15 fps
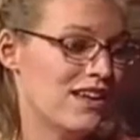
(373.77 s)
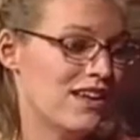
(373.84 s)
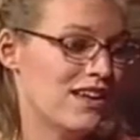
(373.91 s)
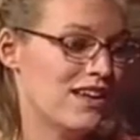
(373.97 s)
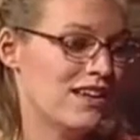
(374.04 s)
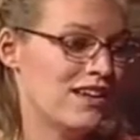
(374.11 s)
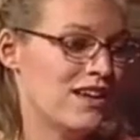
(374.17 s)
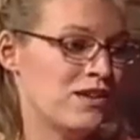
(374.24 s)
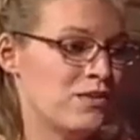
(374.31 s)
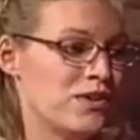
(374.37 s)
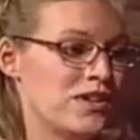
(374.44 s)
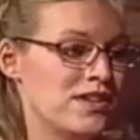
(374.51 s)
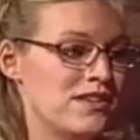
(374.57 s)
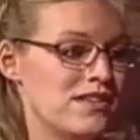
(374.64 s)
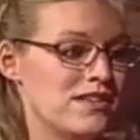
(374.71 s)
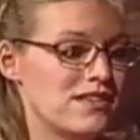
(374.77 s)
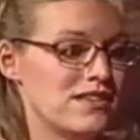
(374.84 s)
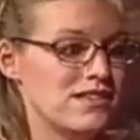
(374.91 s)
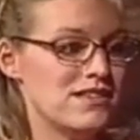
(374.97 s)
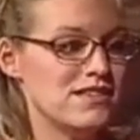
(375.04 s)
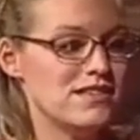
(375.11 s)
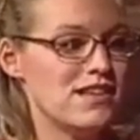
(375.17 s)
And I
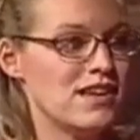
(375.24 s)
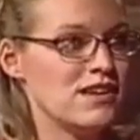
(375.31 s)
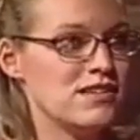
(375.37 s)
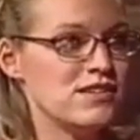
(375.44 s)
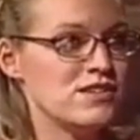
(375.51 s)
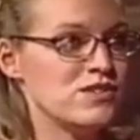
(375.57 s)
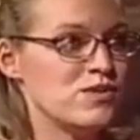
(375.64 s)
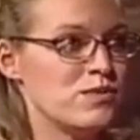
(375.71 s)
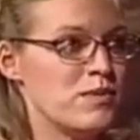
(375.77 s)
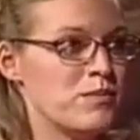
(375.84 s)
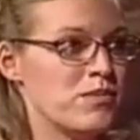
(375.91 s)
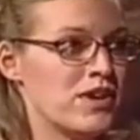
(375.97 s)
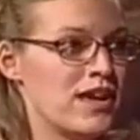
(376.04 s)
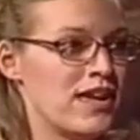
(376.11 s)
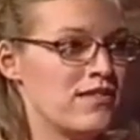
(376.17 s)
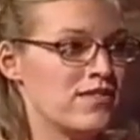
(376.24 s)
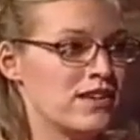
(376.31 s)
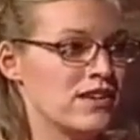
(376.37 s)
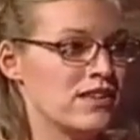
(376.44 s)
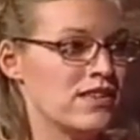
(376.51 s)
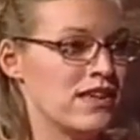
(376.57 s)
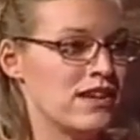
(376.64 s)
just remember having
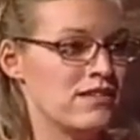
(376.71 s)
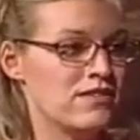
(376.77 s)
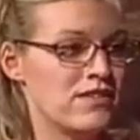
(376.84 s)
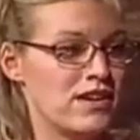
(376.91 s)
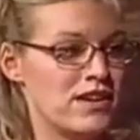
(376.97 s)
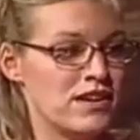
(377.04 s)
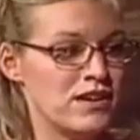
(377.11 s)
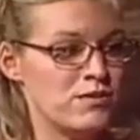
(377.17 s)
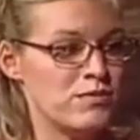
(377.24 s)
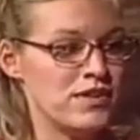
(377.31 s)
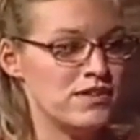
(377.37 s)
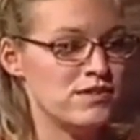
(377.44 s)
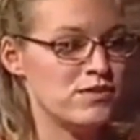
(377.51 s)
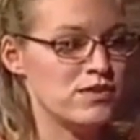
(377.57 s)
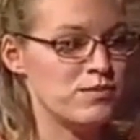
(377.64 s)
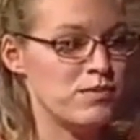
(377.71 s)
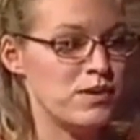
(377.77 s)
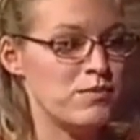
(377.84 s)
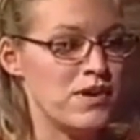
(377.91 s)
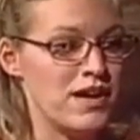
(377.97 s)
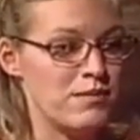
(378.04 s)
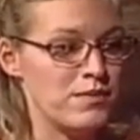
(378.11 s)
a lot of arguments with my
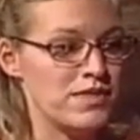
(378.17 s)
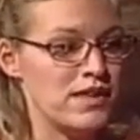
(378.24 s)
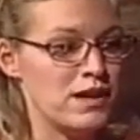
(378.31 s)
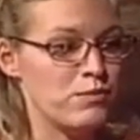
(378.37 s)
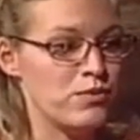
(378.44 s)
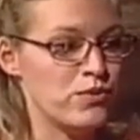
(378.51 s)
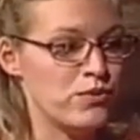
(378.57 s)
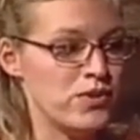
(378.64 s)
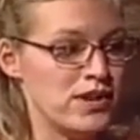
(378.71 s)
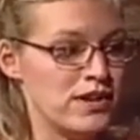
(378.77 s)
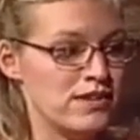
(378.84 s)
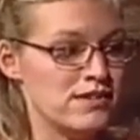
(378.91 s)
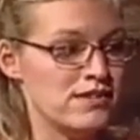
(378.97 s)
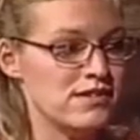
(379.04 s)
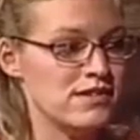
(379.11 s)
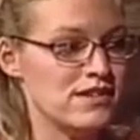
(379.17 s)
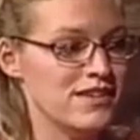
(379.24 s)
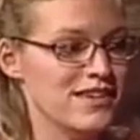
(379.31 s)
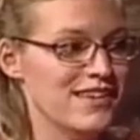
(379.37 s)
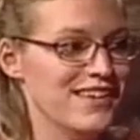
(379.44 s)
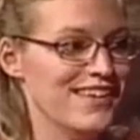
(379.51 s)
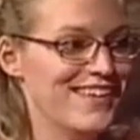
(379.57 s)
mom at that point.
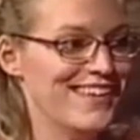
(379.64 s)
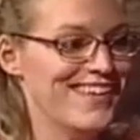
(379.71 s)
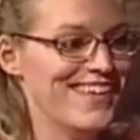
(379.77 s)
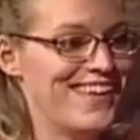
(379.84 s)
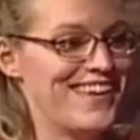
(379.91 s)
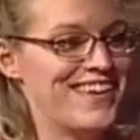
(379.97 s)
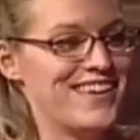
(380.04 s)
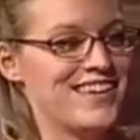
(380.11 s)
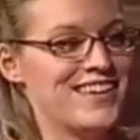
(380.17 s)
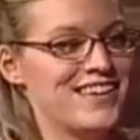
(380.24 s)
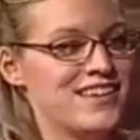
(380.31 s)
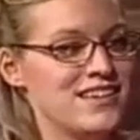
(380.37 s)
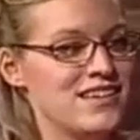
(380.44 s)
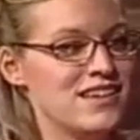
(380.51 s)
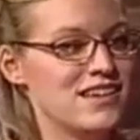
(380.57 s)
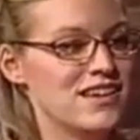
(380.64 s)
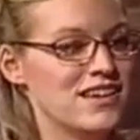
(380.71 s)
And